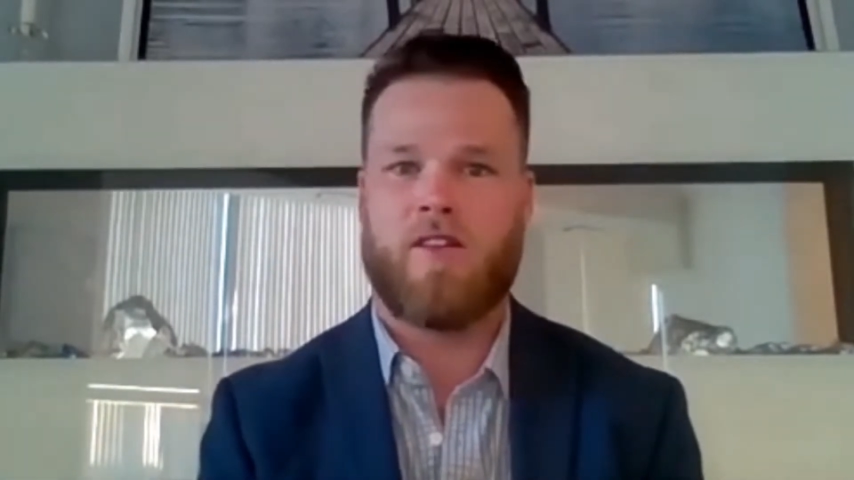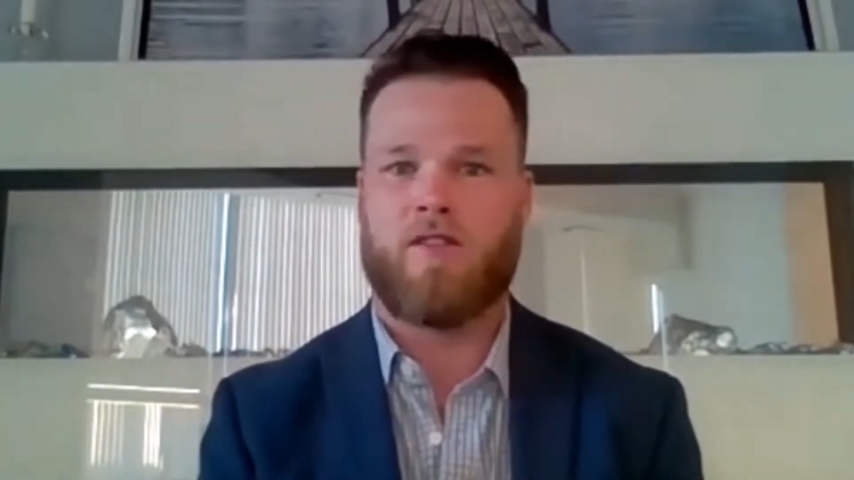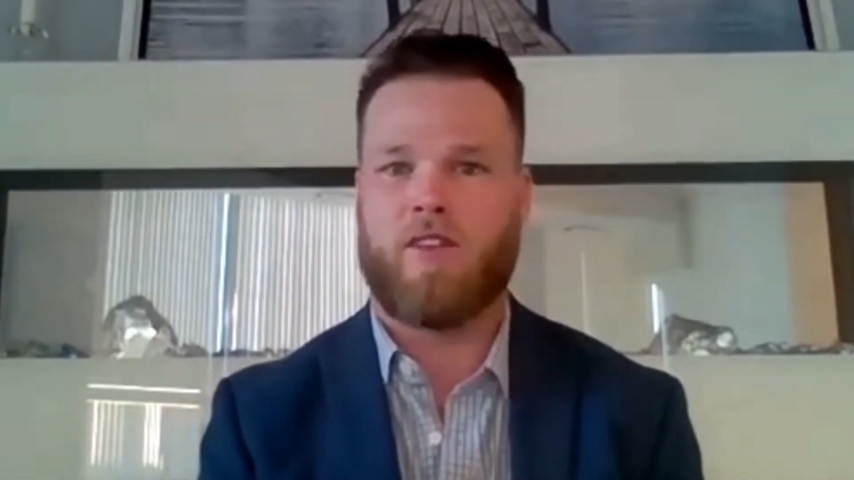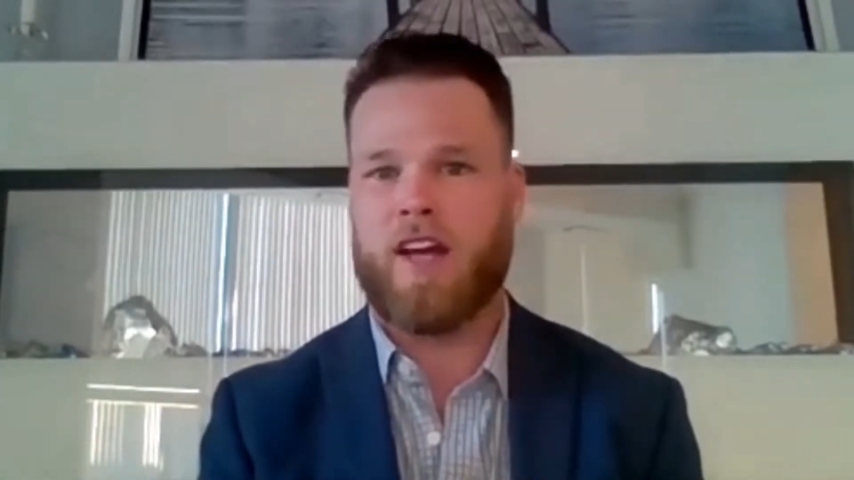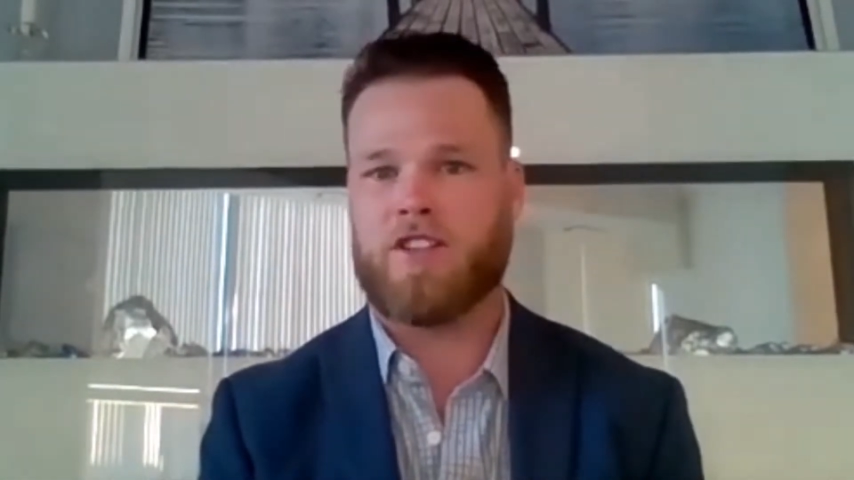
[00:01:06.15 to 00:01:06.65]

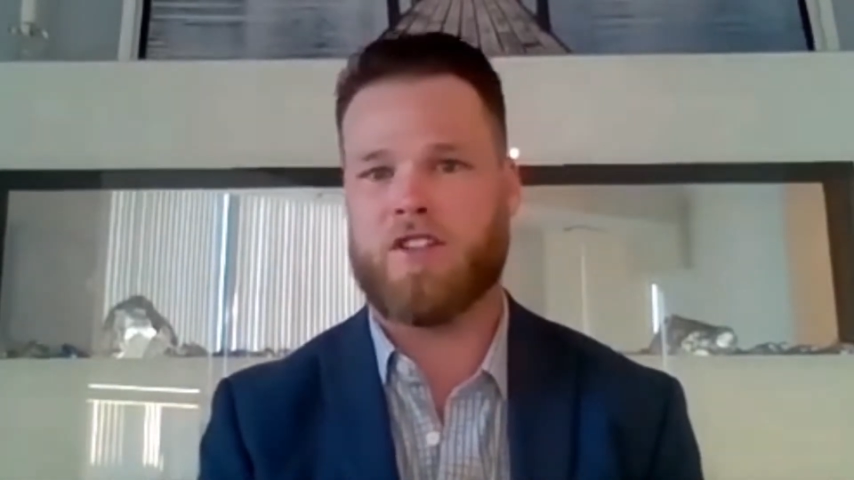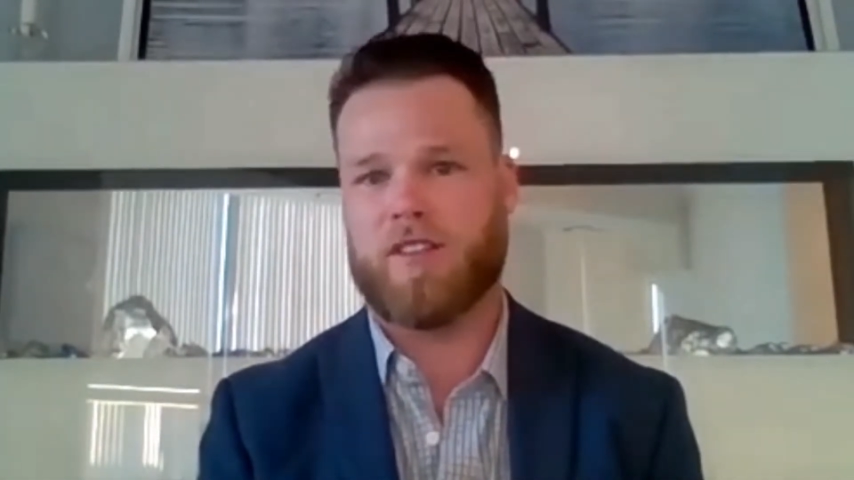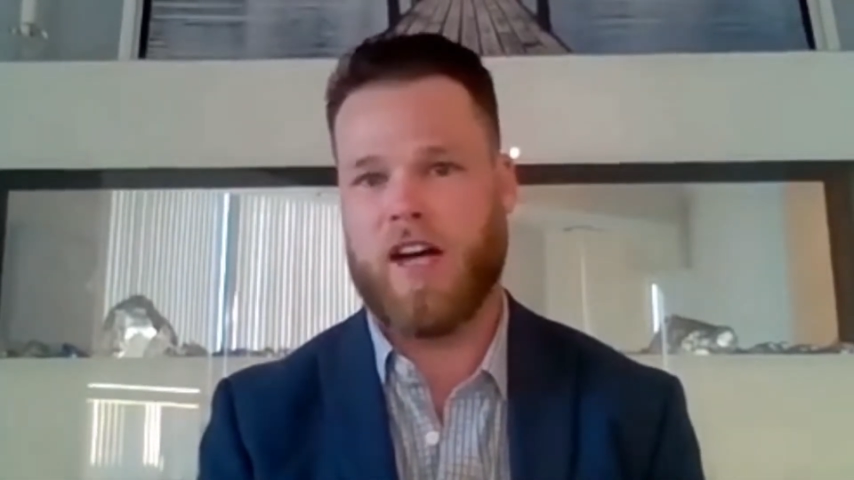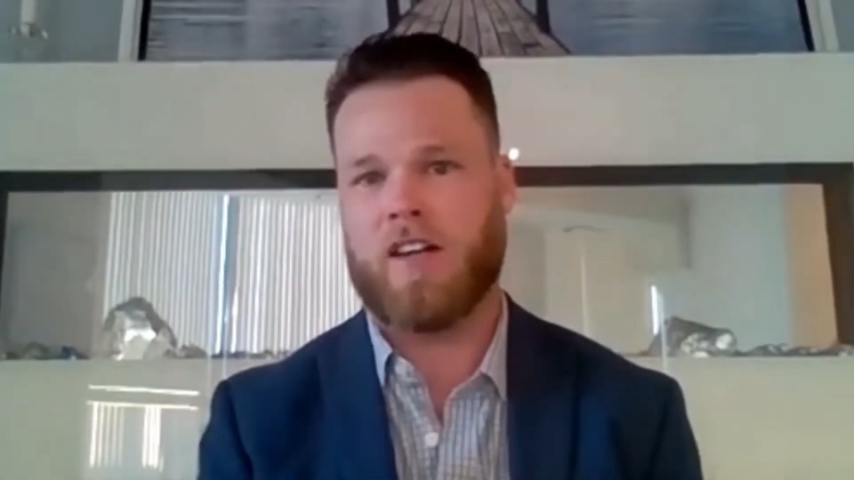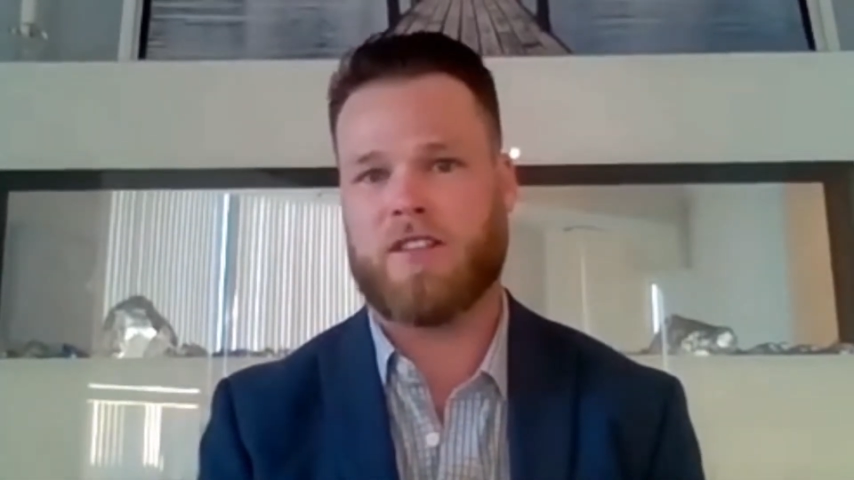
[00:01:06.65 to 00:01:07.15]
financial
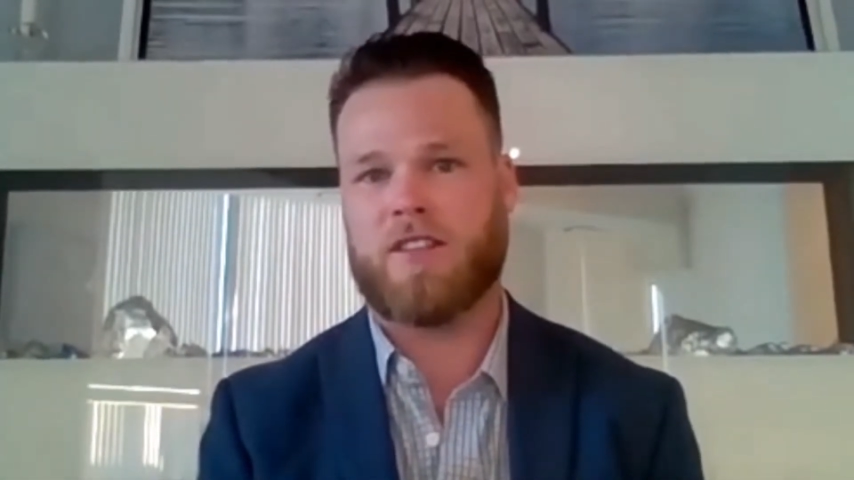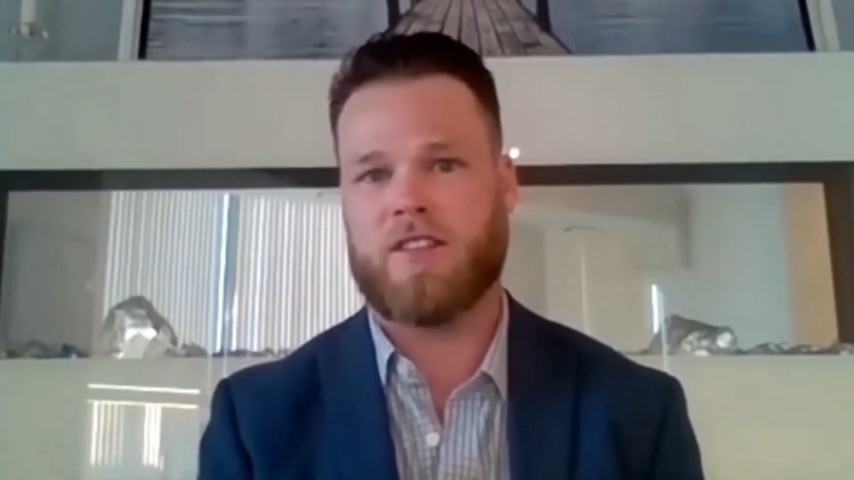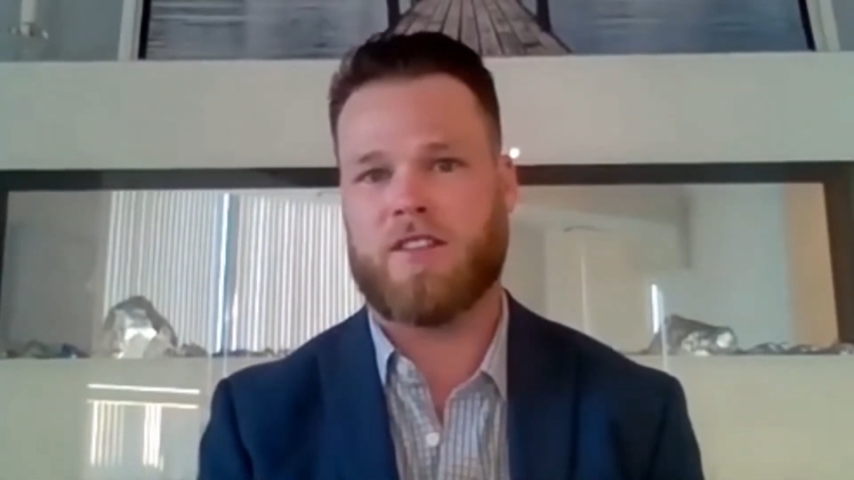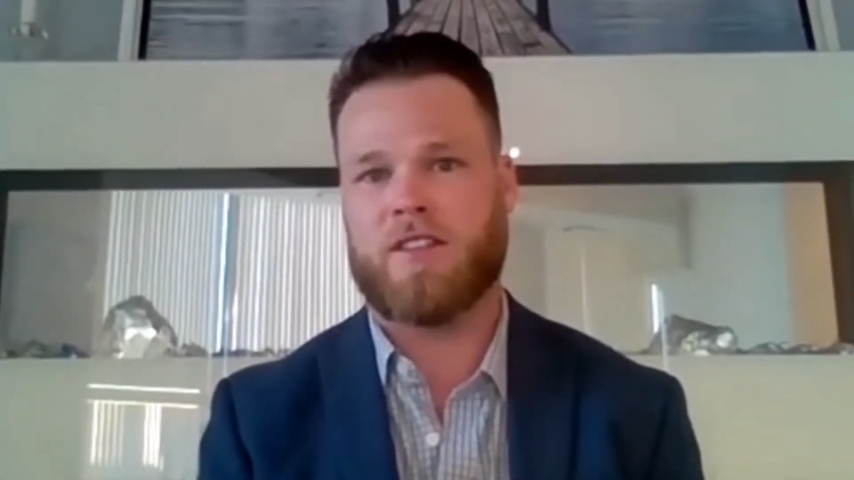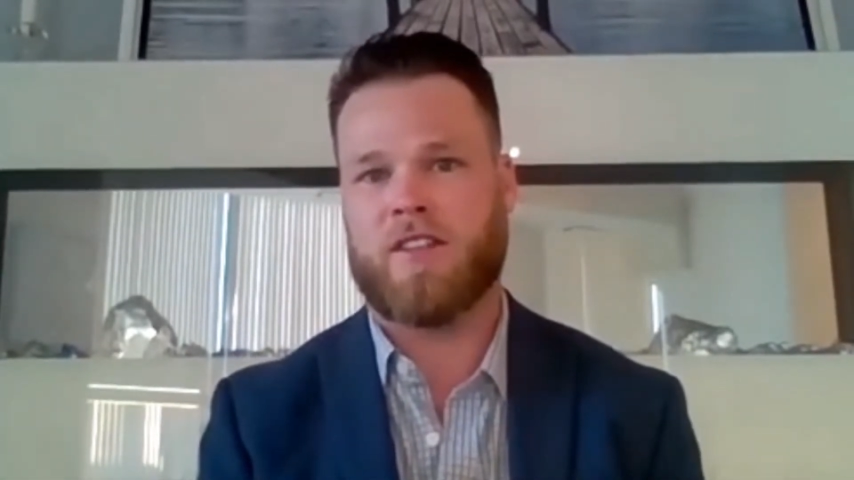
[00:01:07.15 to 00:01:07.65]

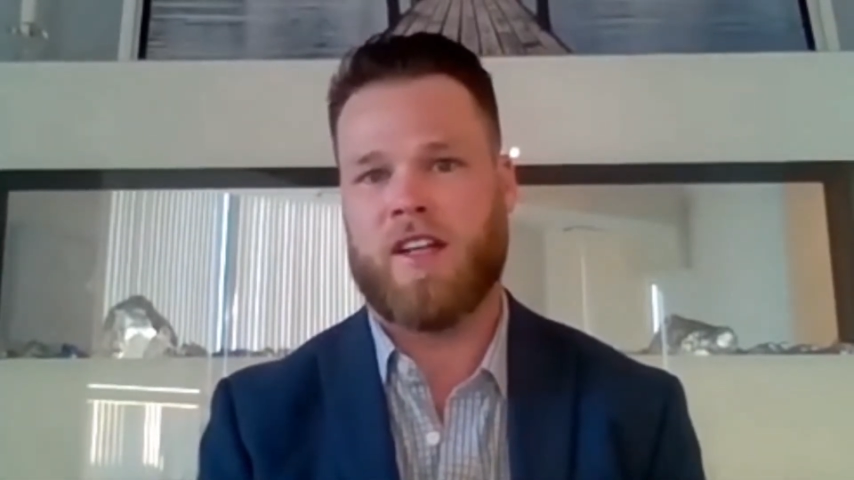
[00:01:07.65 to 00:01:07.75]
analysis,